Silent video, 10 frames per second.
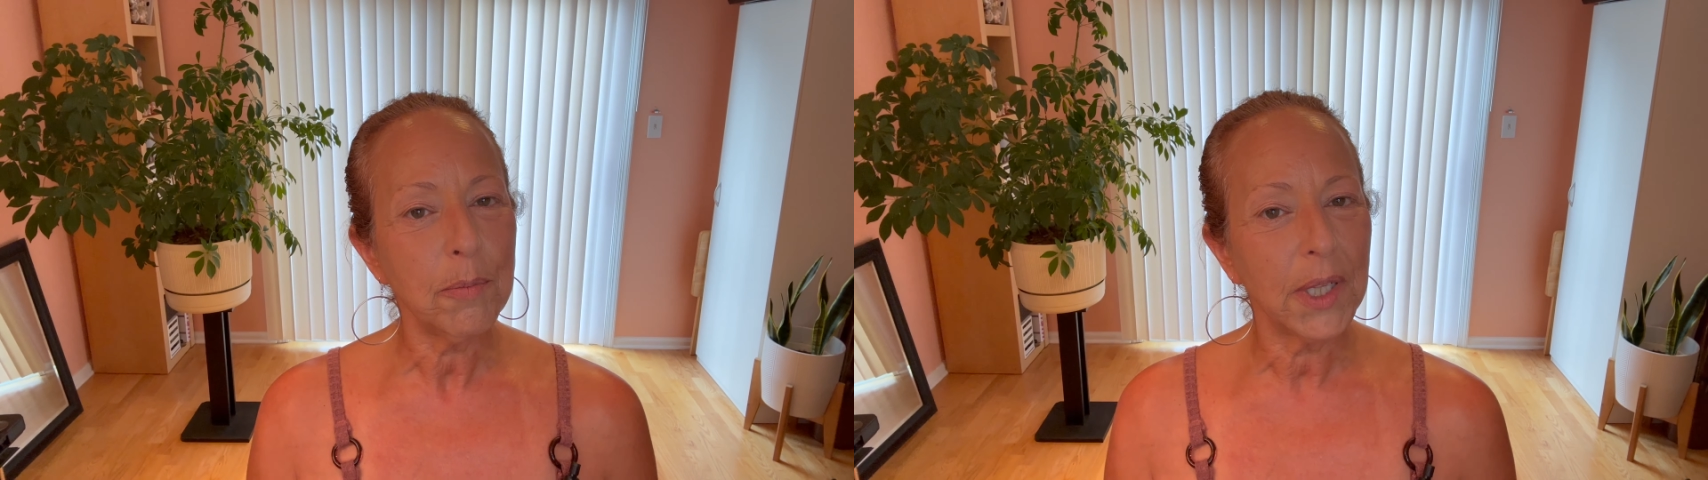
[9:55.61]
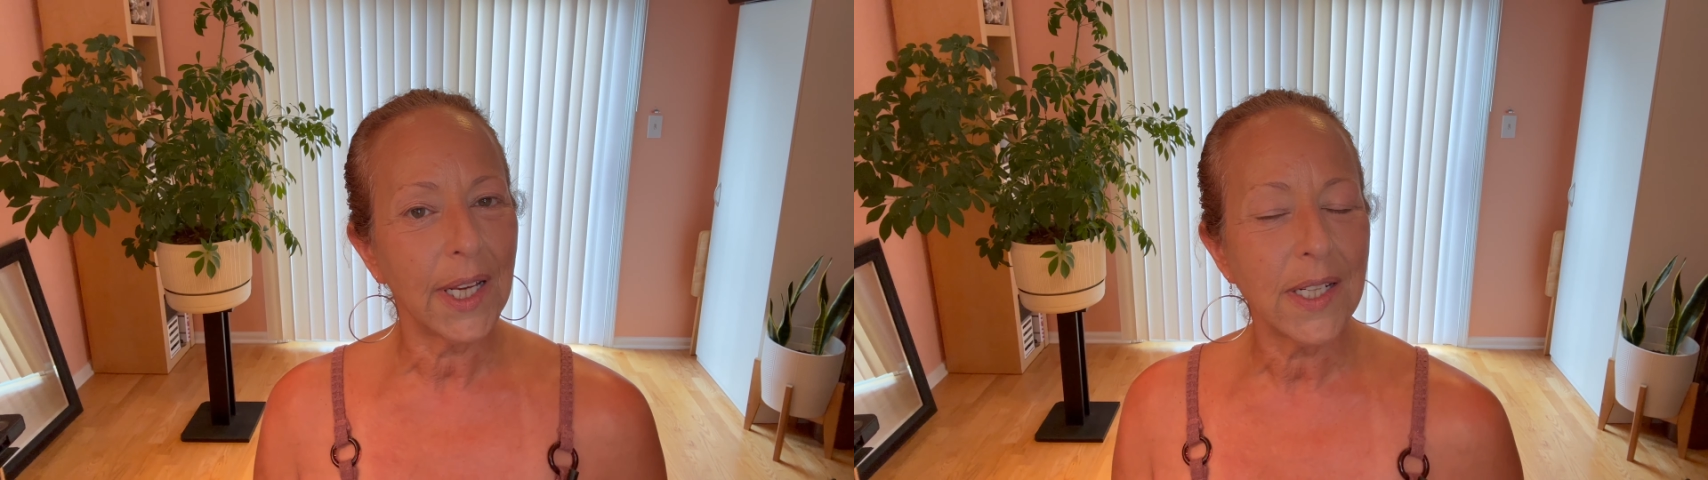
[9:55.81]

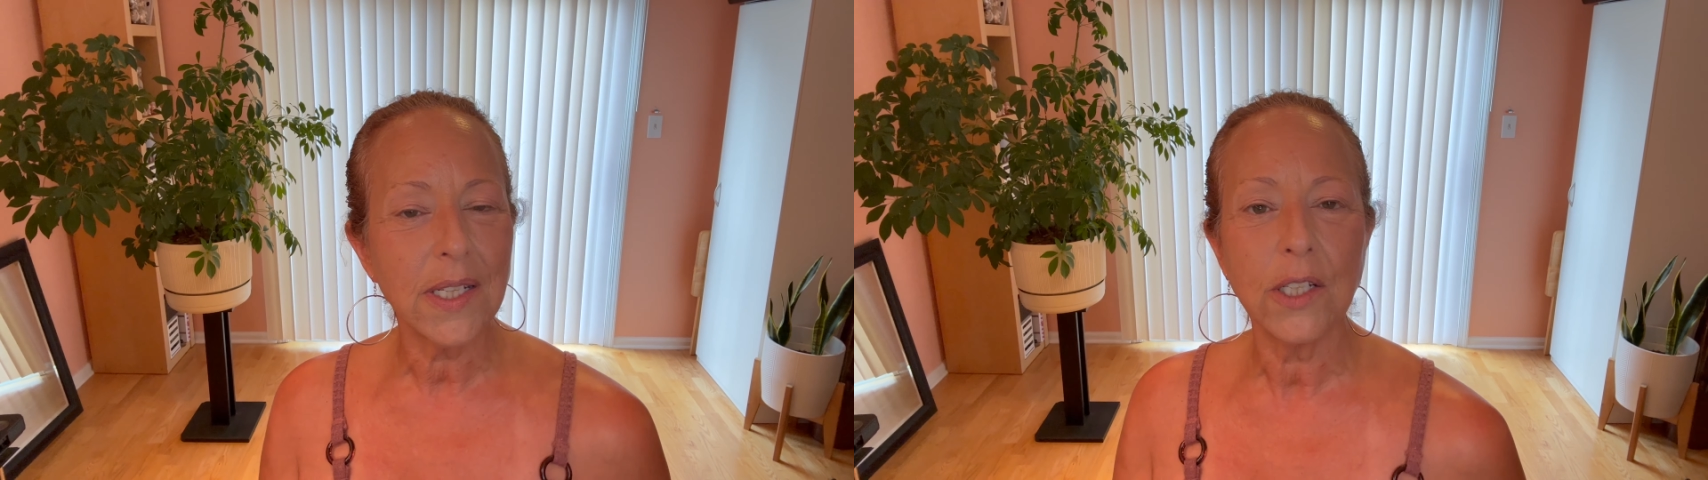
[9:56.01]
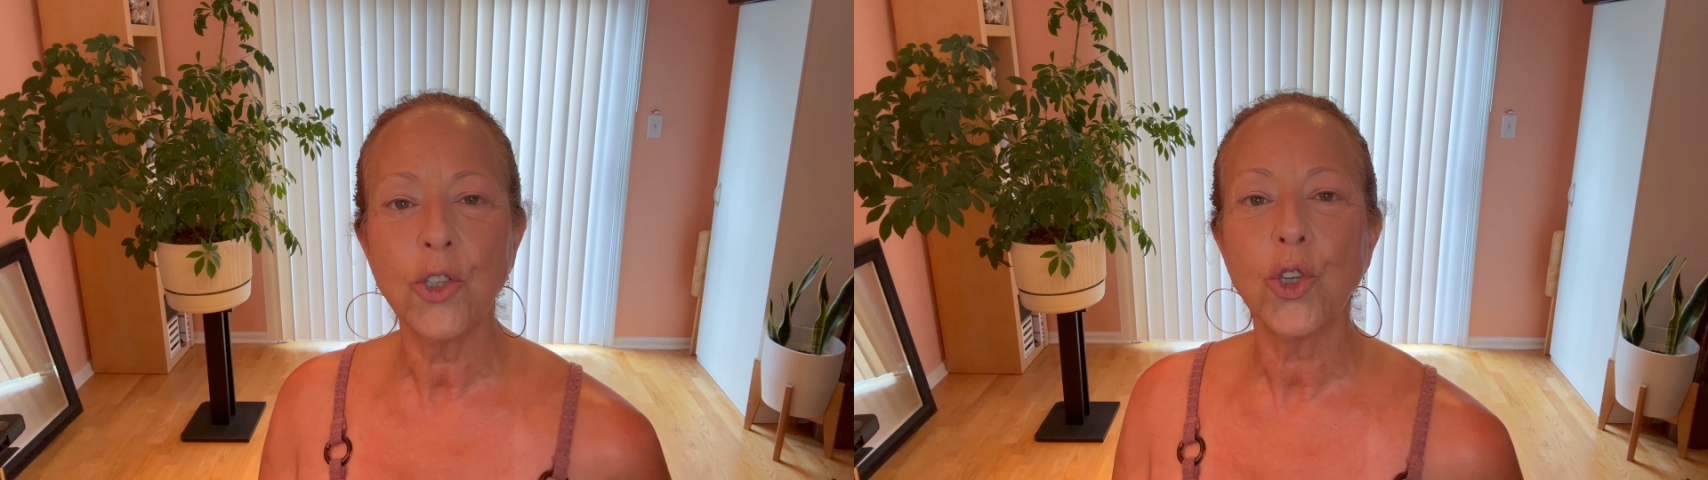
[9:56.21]
blend
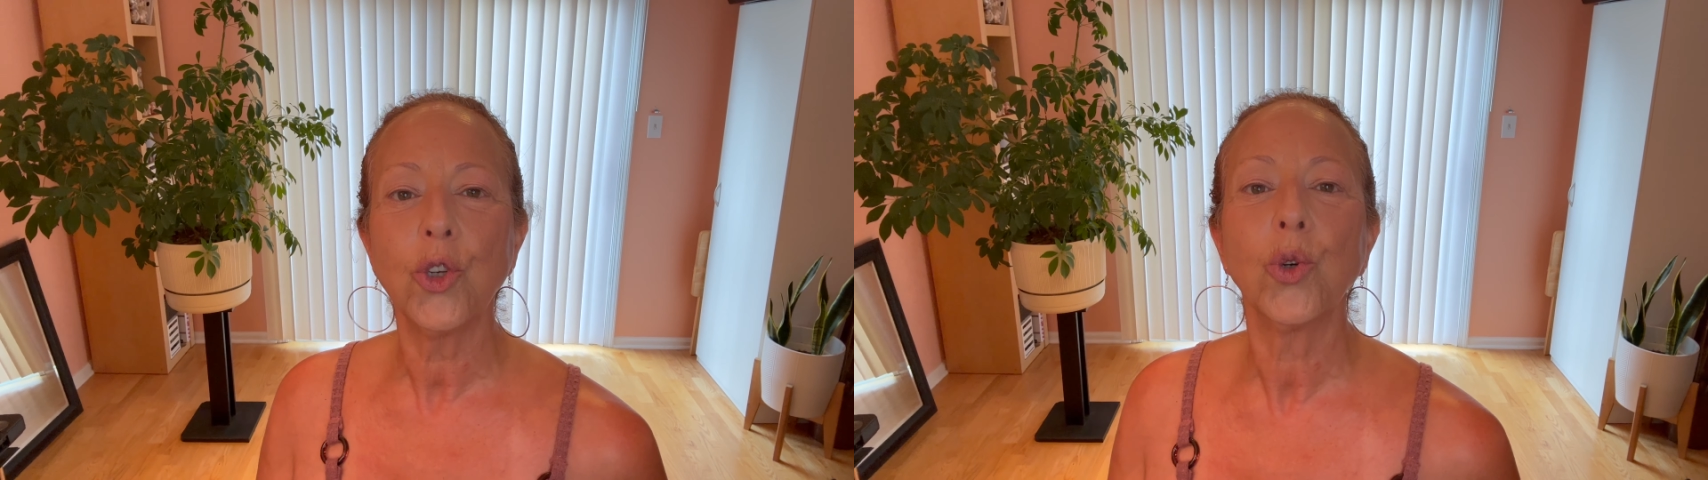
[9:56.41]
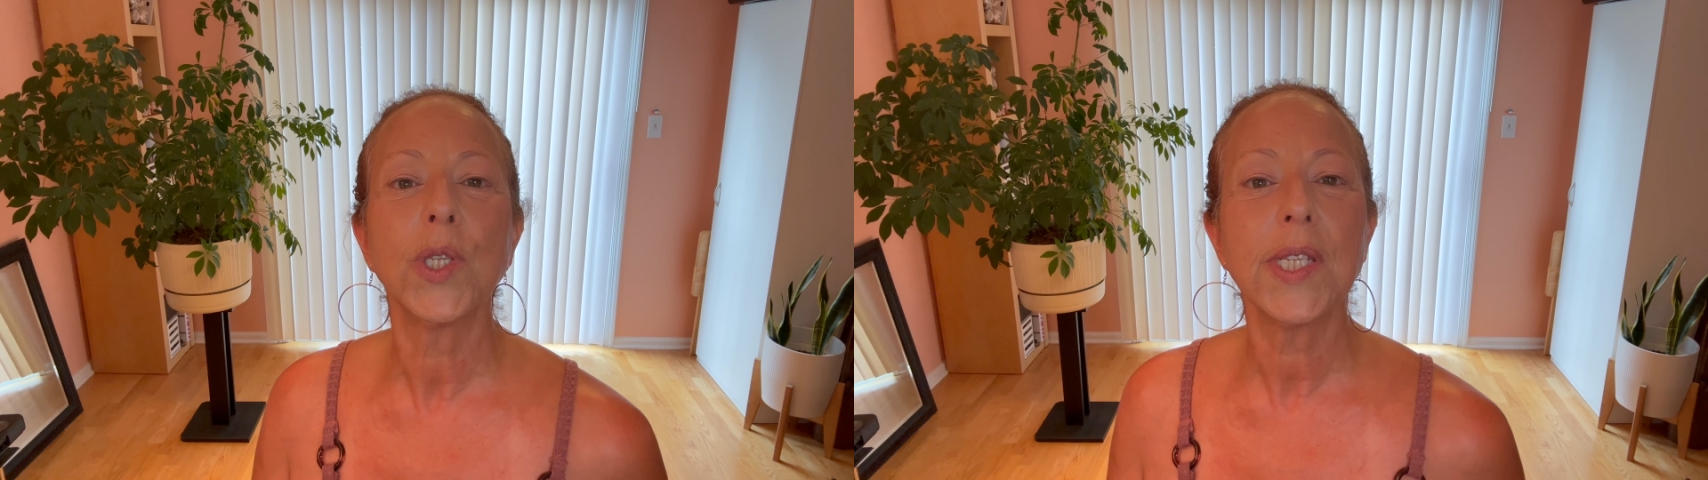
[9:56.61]
into
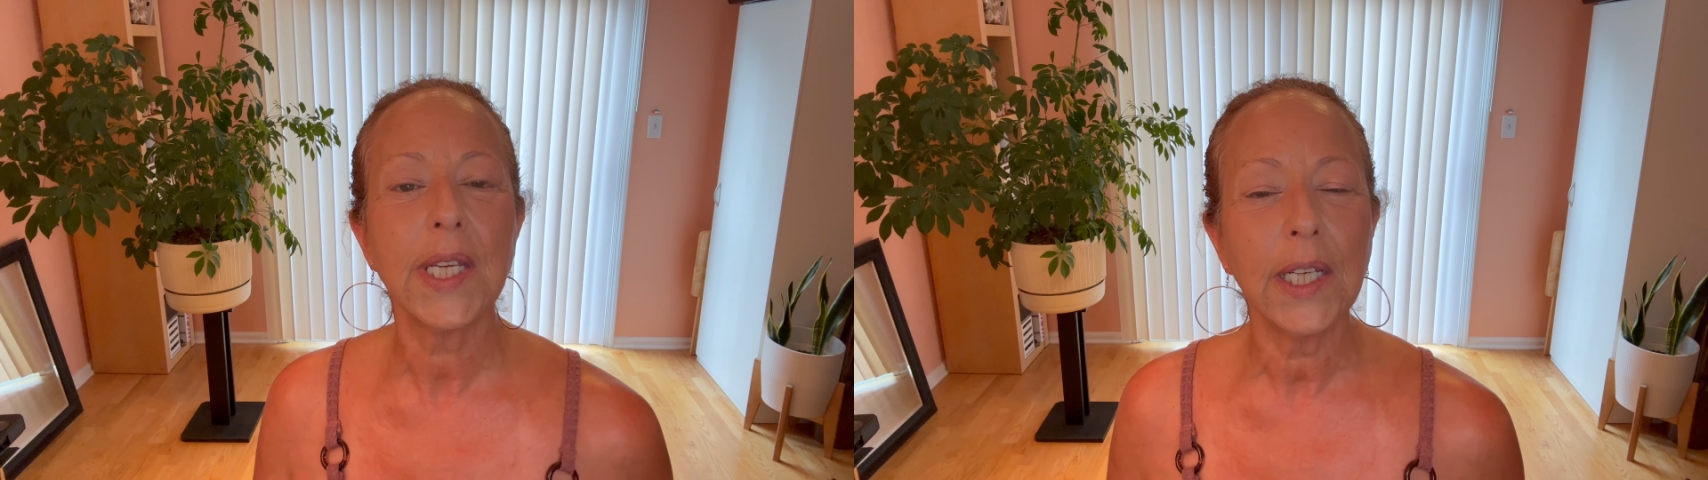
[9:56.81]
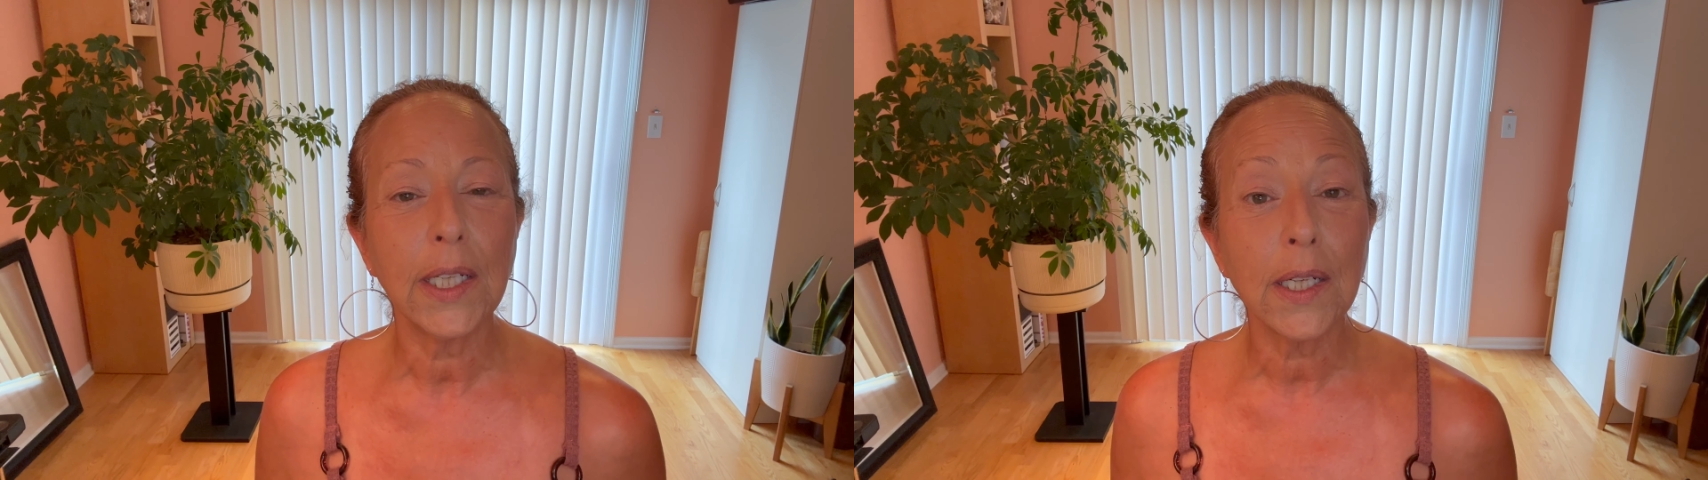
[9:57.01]
your
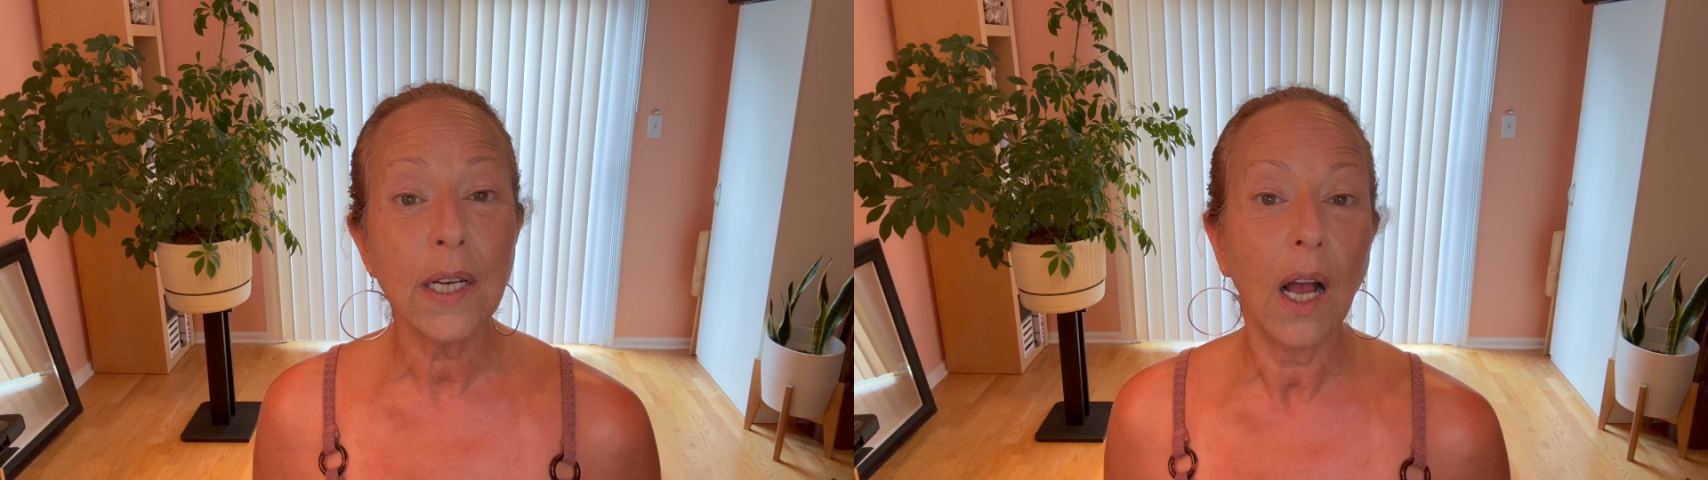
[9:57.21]
skin,